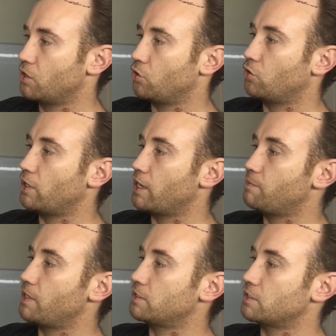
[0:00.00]
All hair
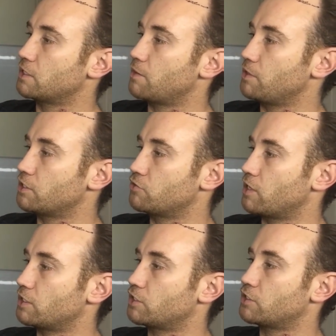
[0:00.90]
pieces can be
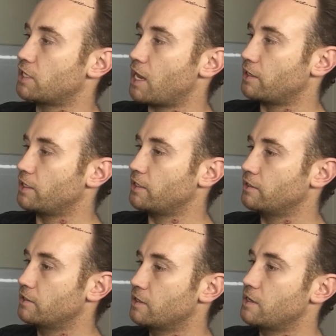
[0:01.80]
stretched slightly
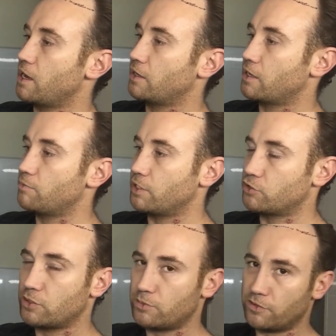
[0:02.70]
and can be
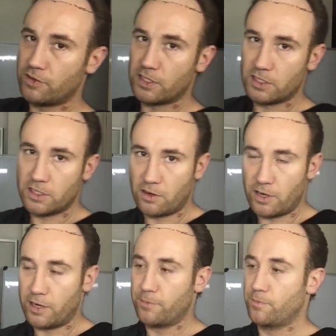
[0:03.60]
trimmed if necessary.